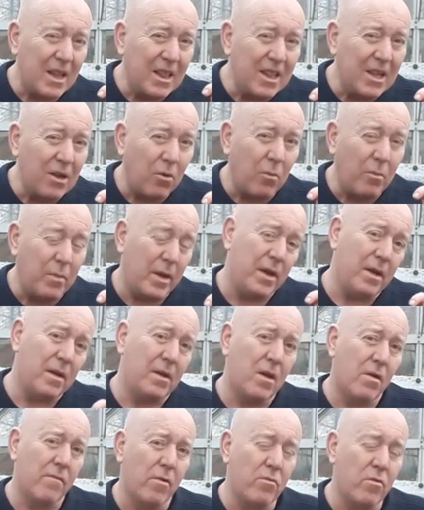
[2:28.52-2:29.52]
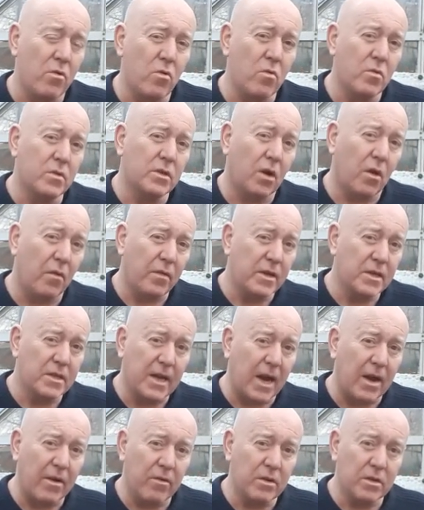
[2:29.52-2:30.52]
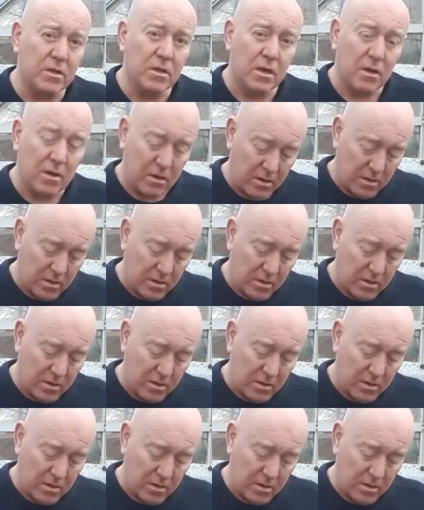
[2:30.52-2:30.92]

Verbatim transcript: a little bit of a root on these carrots,